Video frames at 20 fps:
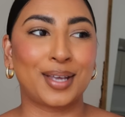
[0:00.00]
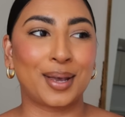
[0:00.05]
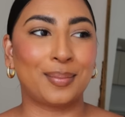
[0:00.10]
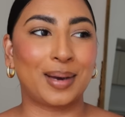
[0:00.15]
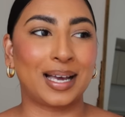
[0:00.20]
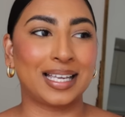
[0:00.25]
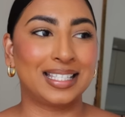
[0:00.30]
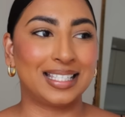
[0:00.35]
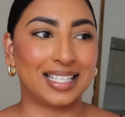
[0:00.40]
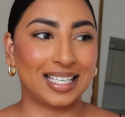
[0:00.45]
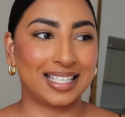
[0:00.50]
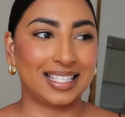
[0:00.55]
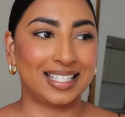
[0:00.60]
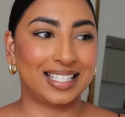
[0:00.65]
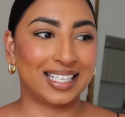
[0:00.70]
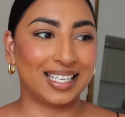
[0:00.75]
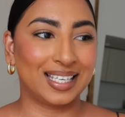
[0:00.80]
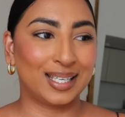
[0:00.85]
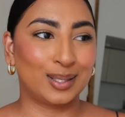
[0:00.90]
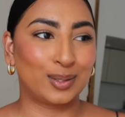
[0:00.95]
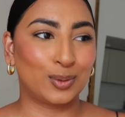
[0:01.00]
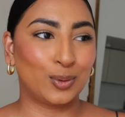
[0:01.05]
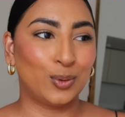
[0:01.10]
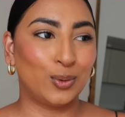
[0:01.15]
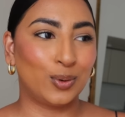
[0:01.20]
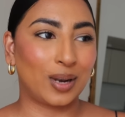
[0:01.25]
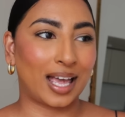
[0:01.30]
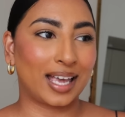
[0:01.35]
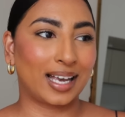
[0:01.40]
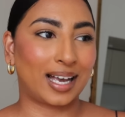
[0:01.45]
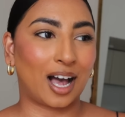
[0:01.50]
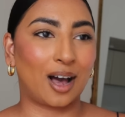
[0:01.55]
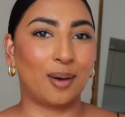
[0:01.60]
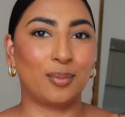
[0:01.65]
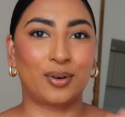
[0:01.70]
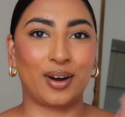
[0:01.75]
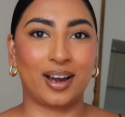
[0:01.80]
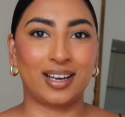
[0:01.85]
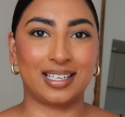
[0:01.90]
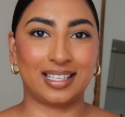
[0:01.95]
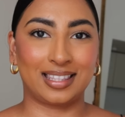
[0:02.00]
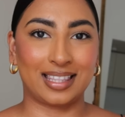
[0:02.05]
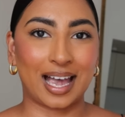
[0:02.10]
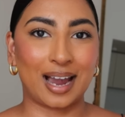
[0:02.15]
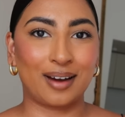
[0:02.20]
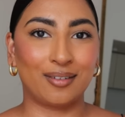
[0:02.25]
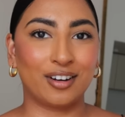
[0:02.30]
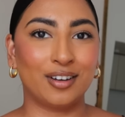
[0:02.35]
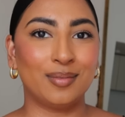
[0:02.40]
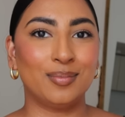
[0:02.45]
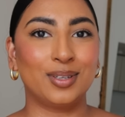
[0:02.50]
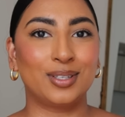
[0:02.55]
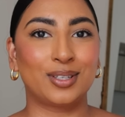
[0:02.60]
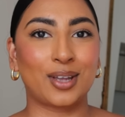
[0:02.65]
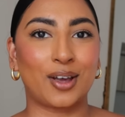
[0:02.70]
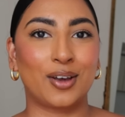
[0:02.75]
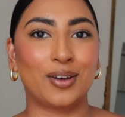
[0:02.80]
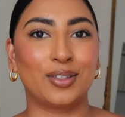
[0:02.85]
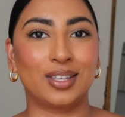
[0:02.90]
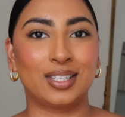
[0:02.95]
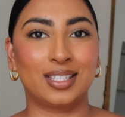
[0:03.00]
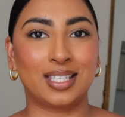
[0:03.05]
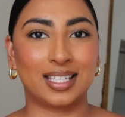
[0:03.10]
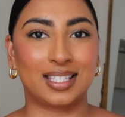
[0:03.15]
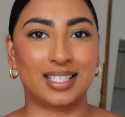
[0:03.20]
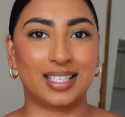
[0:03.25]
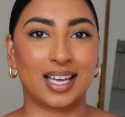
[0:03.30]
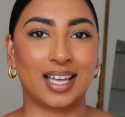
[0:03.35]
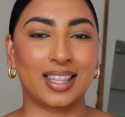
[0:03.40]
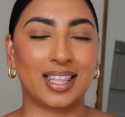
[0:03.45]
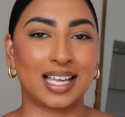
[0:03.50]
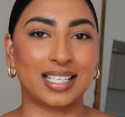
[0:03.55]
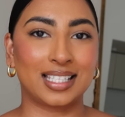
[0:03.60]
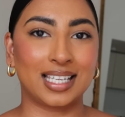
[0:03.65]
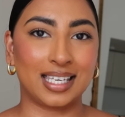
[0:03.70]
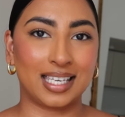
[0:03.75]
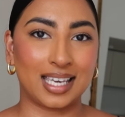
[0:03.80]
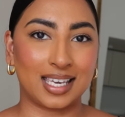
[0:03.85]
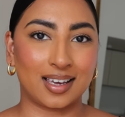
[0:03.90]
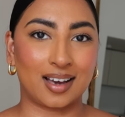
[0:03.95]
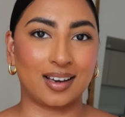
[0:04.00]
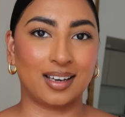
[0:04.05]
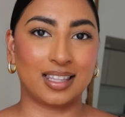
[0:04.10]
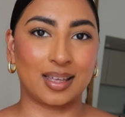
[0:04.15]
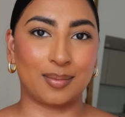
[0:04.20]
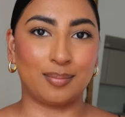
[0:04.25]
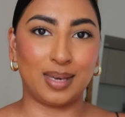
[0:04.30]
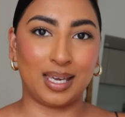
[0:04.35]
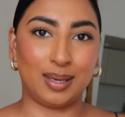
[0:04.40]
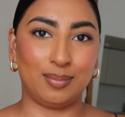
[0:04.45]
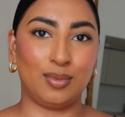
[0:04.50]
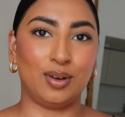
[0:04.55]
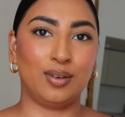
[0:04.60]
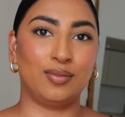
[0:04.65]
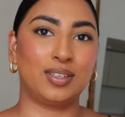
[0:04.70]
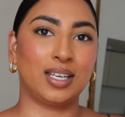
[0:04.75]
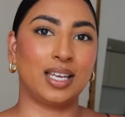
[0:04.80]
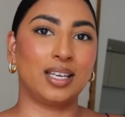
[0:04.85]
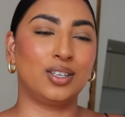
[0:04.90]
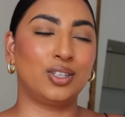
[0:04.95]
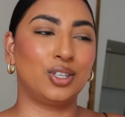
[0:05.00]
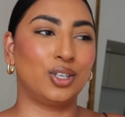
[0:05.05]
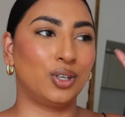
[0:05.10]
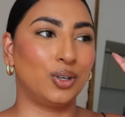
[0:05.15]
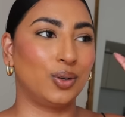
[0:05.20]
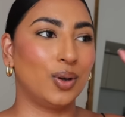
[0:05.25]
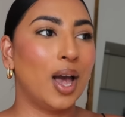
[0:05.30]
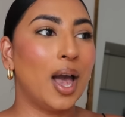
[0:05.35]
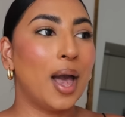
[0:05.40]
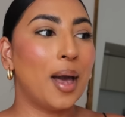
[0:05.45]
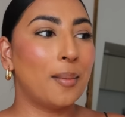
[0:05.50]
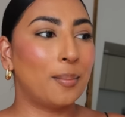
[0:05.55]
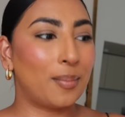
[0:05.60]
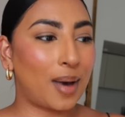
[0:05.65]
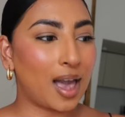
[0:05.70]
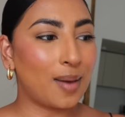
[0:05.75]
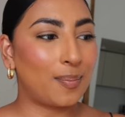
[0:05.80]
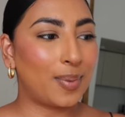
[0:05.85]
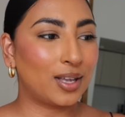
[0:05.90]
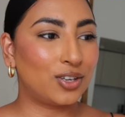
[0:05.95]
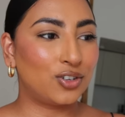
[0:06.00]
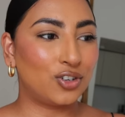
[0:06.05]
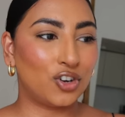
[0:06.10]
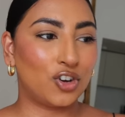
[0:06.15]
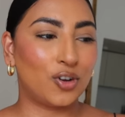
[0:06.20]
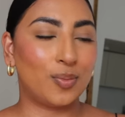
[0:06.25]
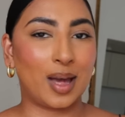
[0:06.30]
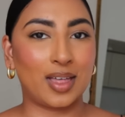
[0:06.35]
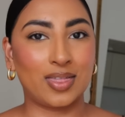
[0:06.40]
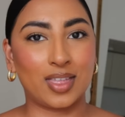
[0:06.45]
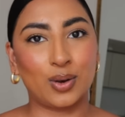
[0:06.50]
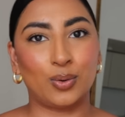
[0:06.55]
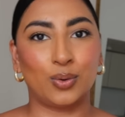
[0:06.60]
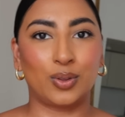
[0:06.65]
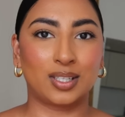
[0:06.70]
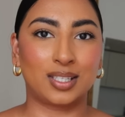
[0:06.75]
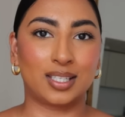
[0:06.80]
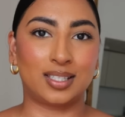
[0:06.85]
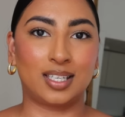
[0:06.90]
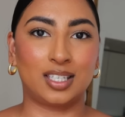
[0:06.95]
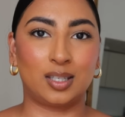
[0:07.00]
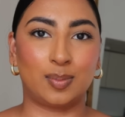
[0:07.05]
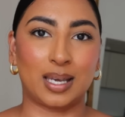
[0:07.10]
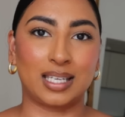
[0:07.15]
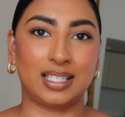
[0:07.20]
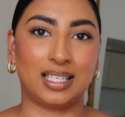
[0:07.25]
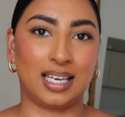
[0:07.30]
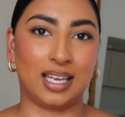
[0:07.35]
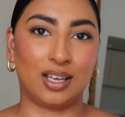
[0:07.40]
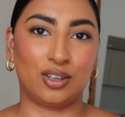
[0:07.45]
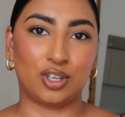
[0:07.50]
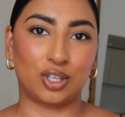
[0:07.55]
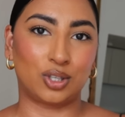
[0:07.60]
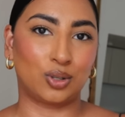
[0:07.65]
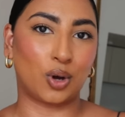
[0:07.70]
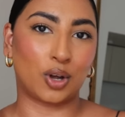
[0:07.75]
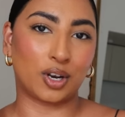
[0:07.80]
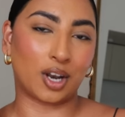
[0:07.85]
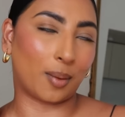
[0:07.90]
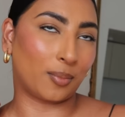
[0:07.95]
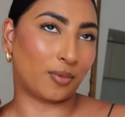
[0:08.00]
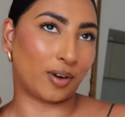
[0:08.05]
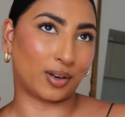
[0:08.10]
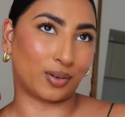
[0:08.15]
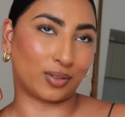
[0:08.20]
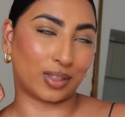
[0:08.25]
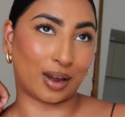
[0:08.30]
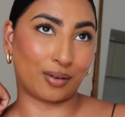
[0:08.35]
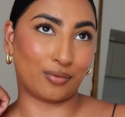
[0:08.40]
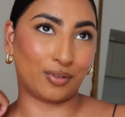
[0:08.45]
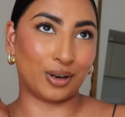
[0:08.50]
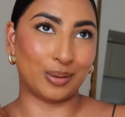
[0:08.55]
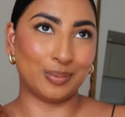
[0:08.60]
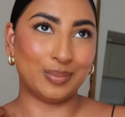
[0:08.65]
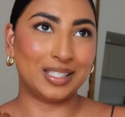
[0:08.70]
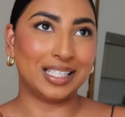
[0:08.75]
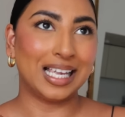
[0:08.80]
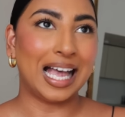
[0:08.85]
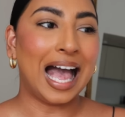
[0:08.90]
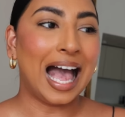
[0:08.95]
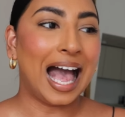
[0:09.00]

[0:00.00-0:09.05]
so my sisters all like upgraded their room. So the sister that's a year younger than me moved into my bedroom and then all the sisters basically just got an upgrade on their rooms.